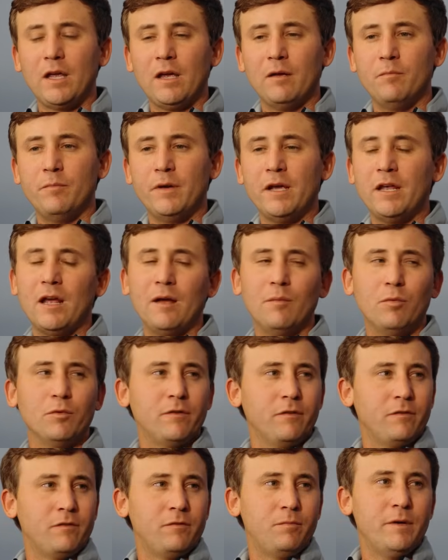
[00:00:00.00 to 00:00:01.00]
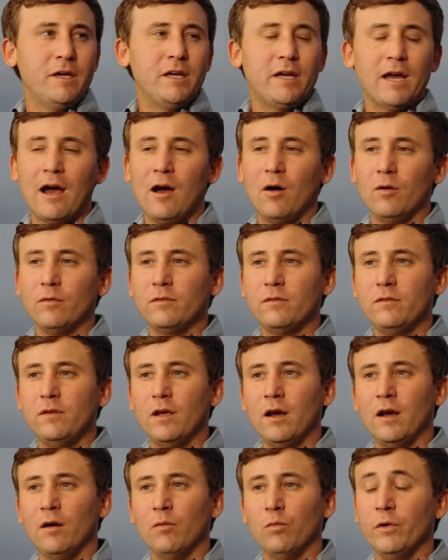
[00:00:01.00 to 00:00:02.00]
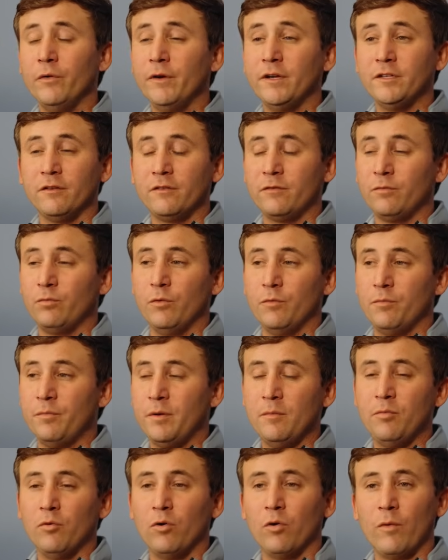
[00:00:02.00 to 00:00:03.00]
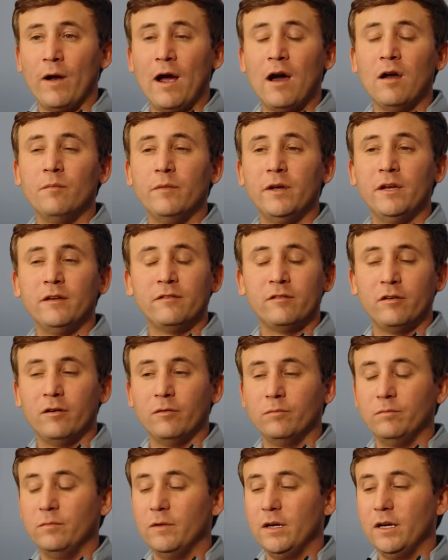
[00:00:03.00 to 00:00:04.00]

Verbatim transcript: and being able to speak out uh, really just with people around me. So